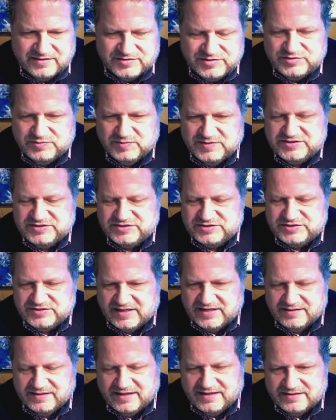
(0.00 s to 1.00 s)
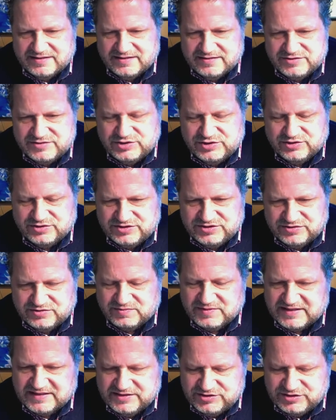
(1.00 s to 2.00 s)
switch churches or
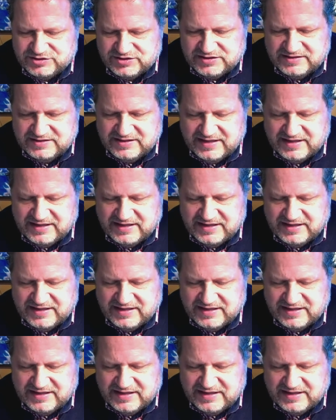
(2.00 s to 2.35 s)
religion?